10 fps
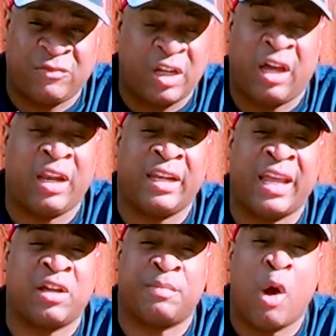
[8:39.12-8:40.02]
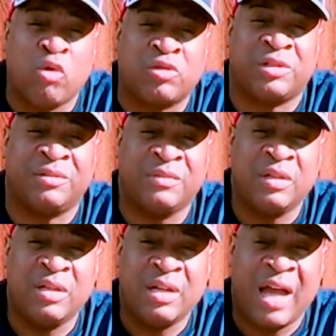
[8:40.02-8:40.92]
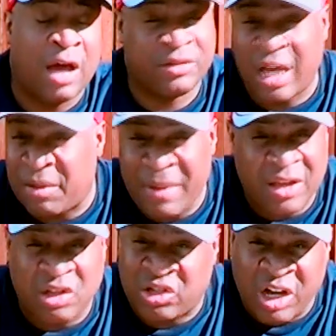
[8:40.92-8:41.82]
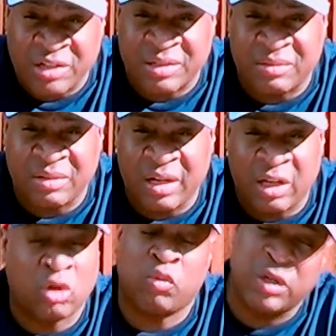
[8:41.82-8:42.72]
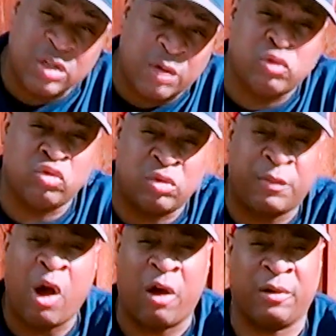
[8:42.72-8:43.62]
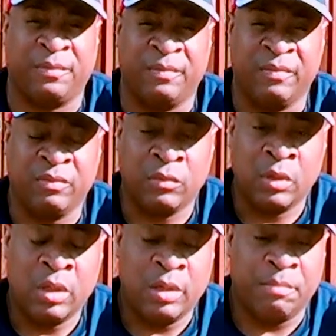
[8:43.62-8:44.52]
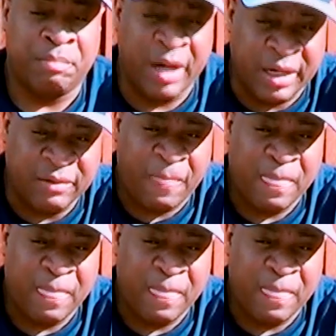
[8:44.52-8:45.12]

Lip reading: the LA Lakers poster outside of Magic Johnson and Kareem Abdul-Jabbar. But